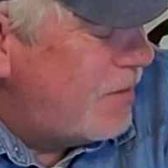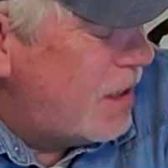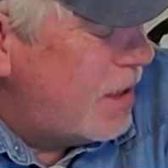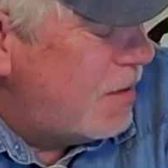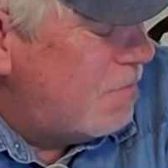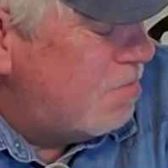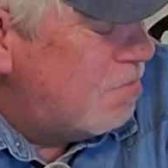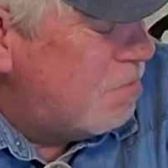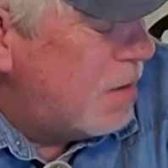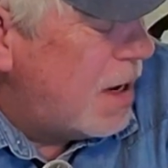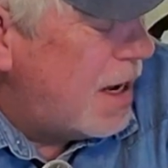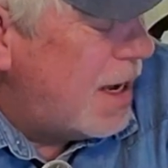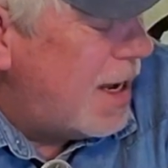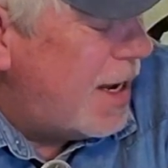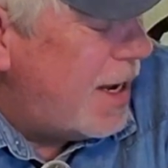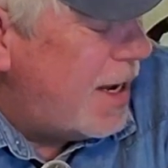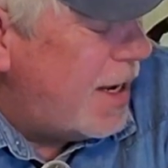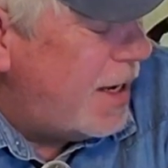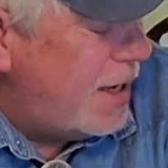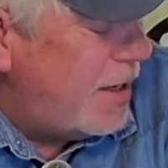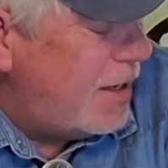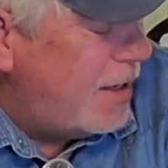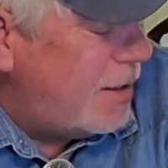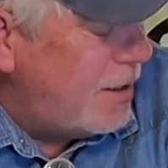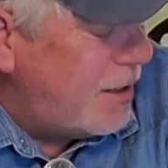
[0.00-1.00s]
My
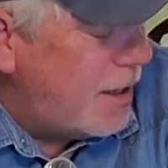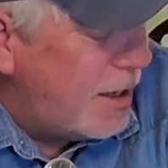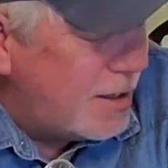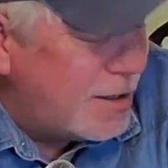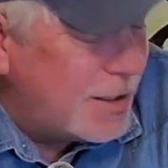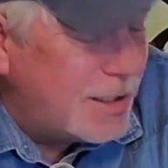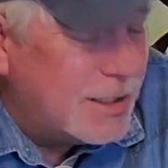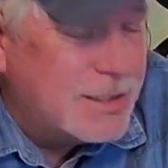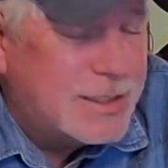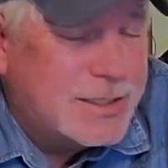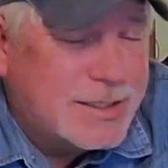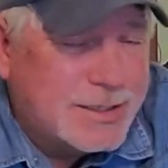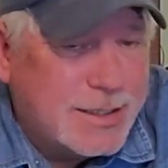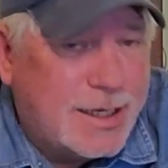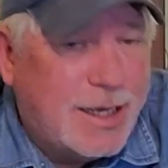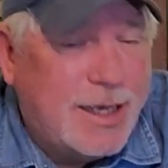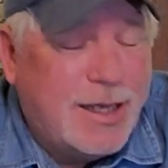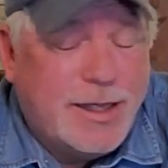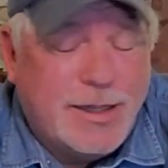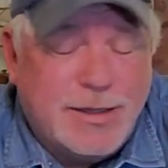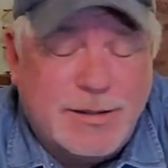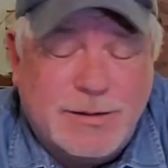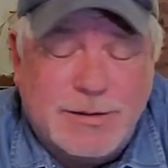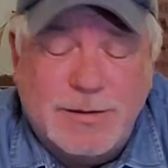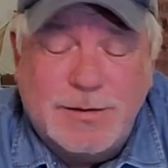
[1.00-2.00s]
youngest
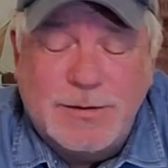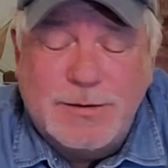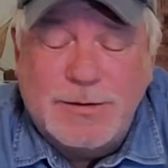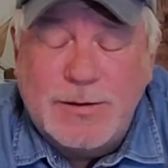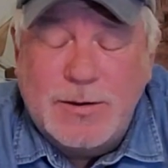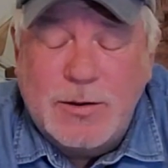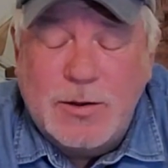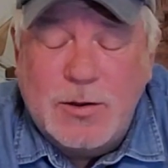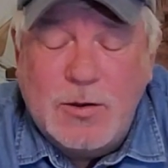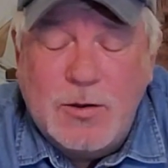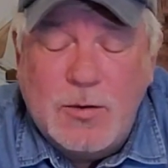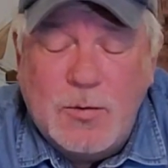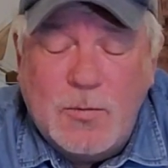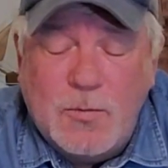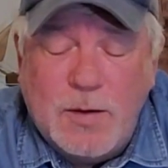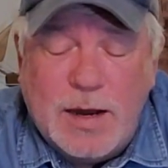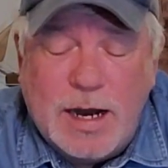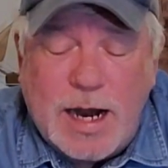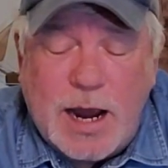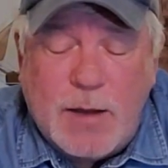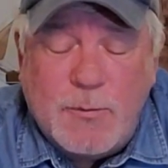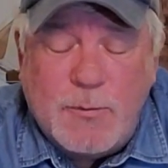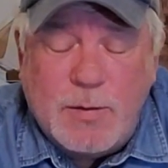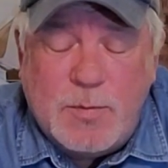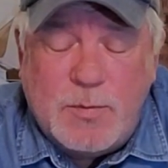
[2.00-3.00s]
son, when
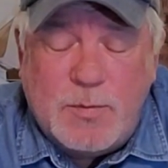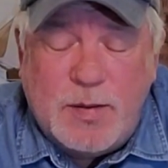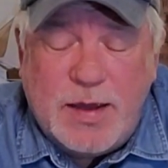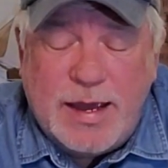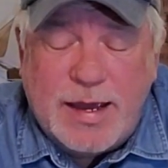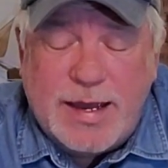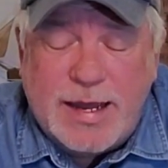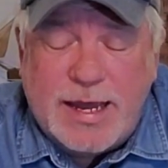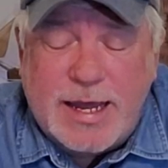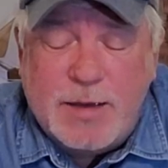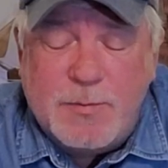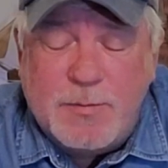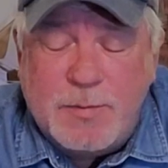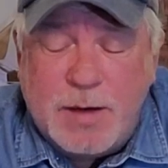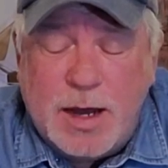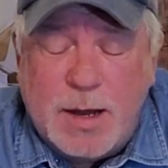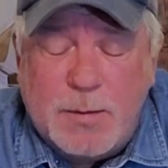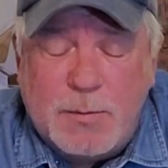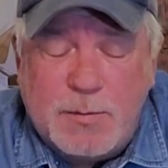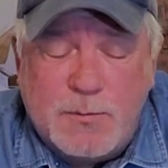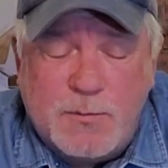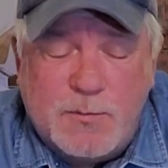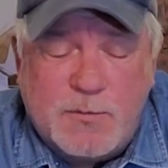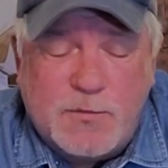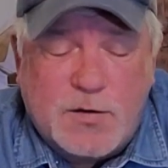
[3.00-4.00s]
I would pick him
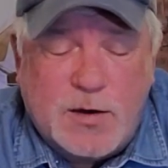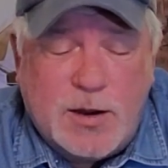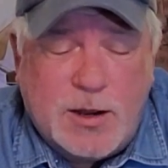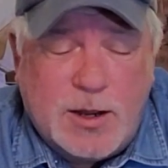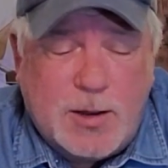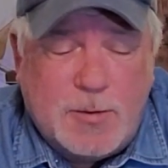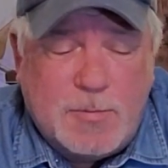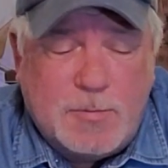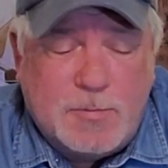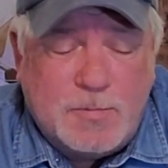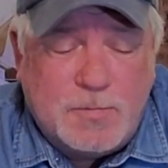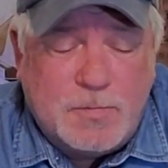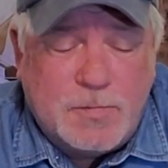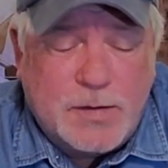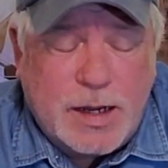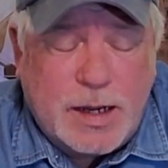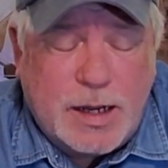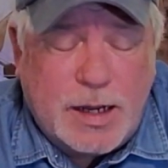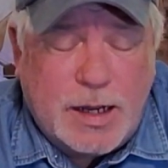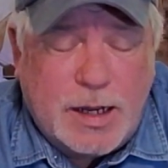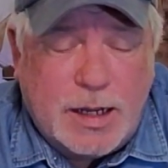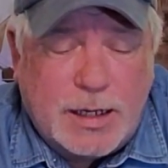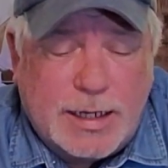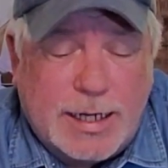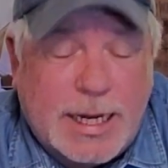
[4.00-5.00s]
up from
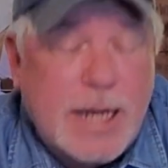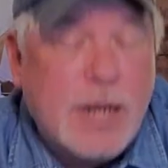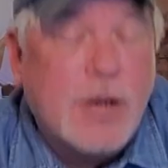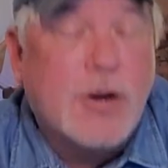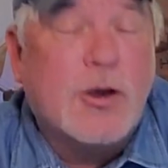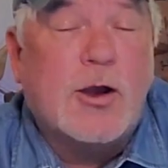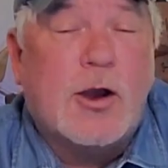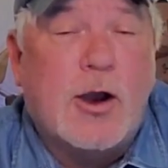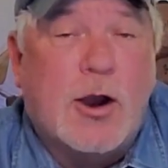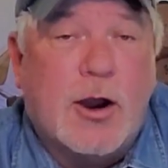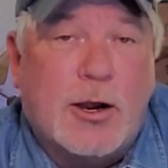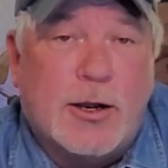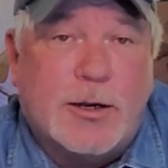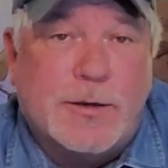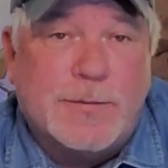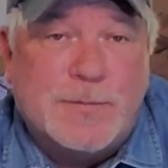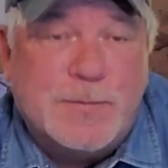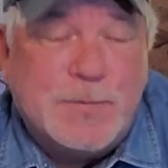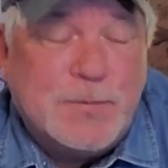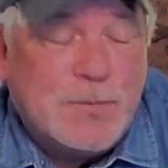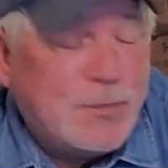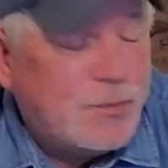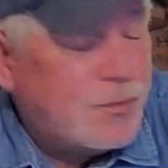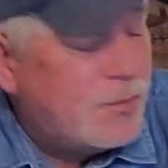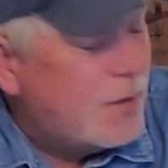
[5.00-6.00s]
kindergarten,
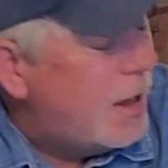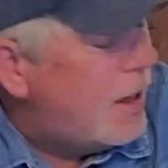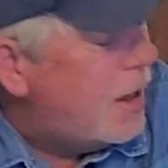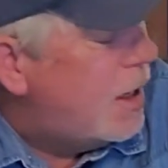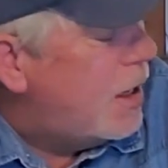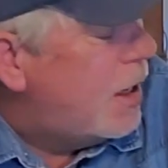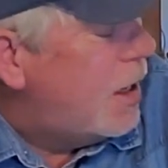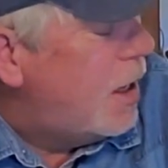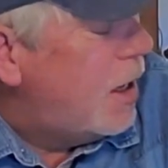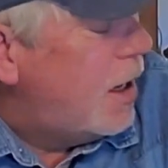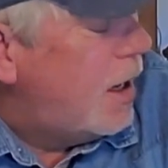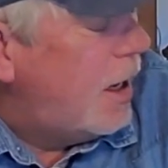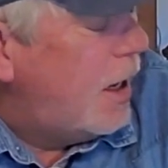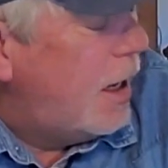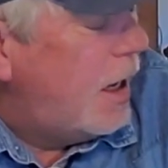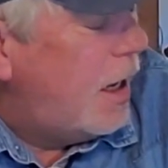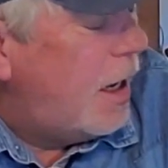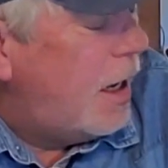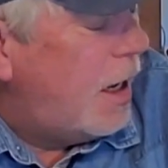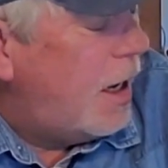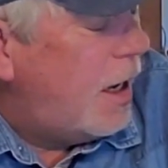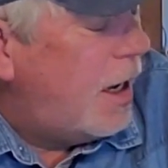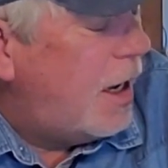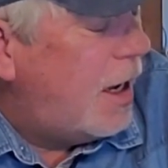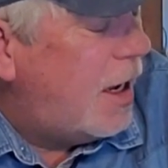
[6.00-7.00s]

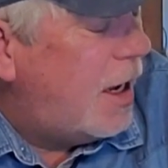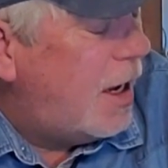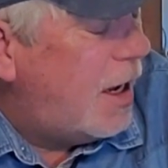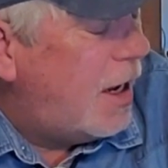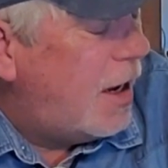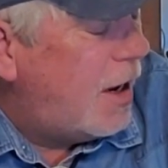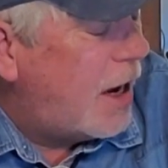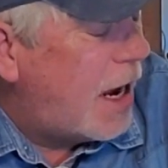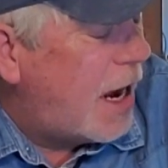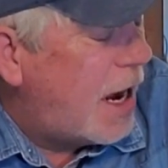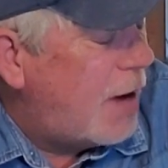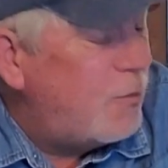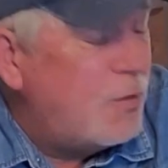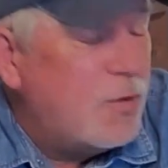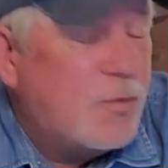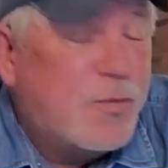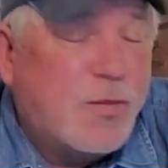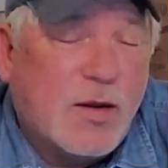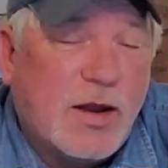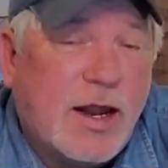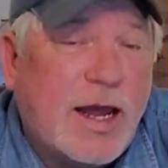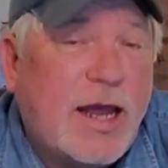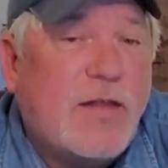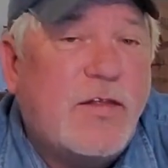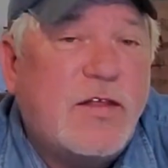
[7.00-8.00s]
I would
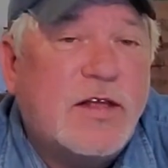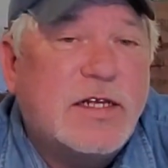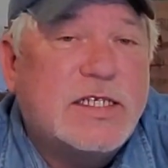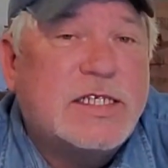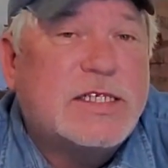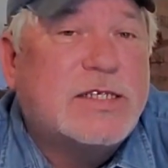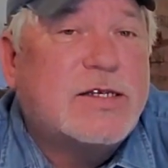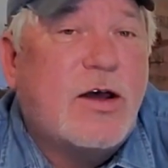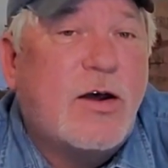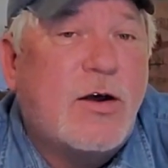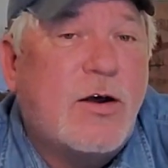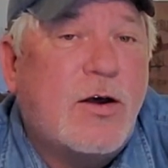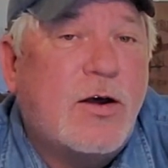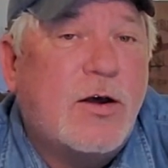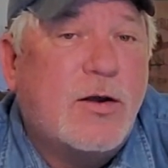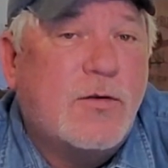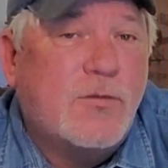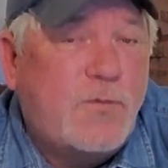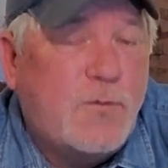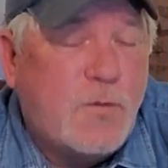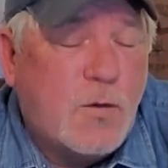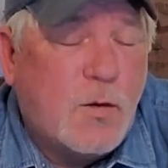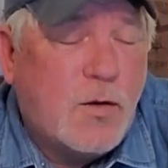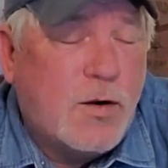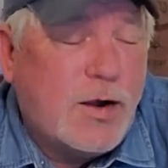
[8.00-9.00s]
play this song
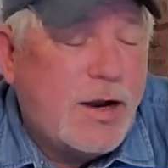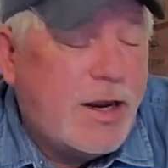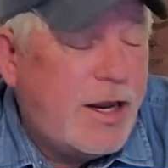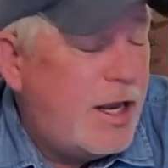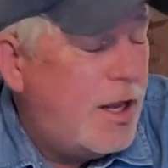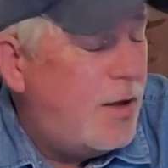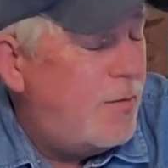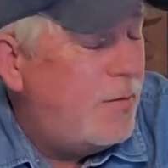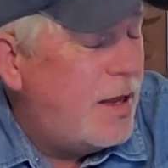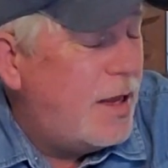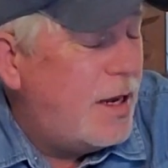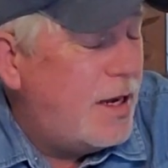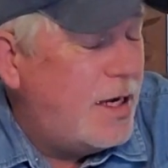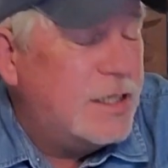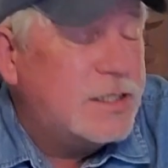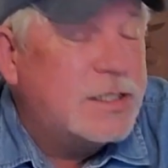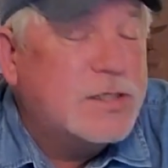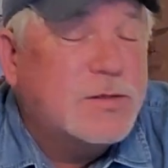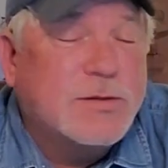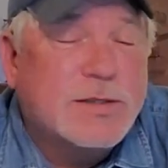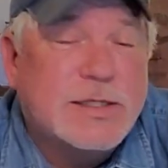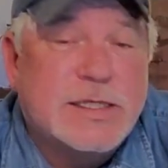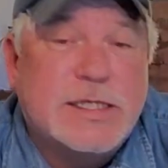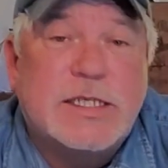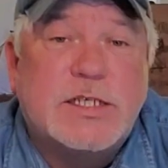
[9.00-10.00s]
for him, and this
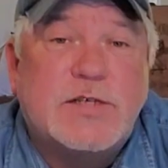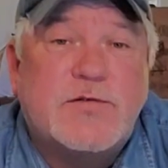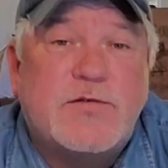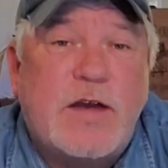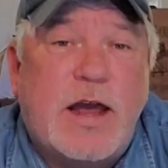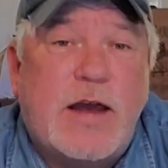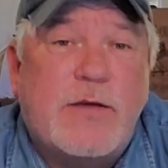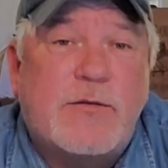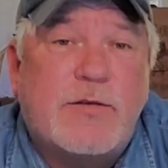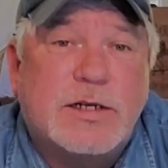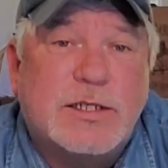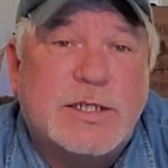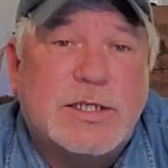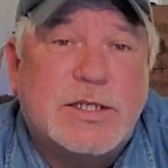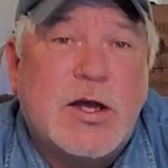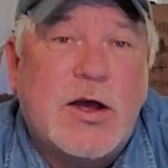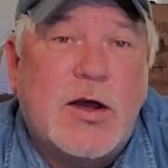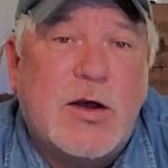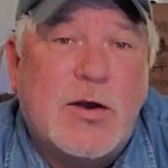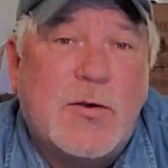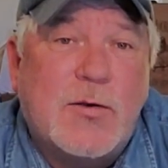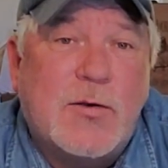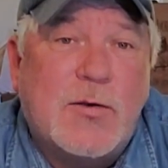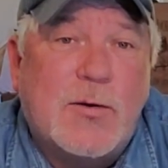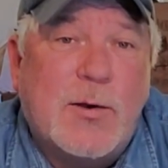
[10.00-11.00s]
was his favorite
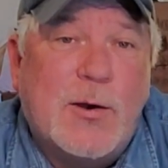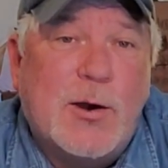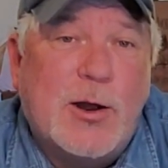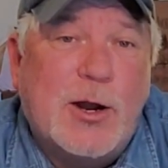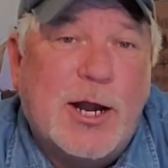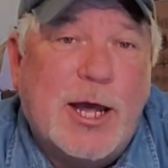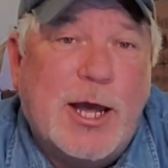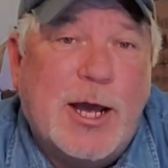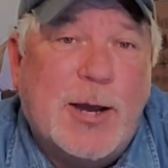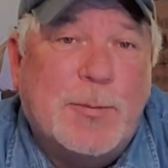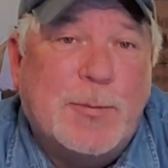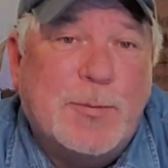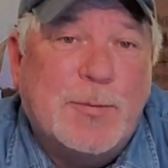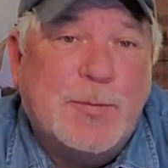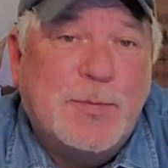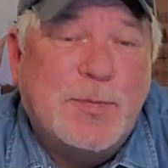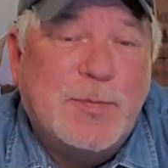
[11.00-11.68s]
song growing up,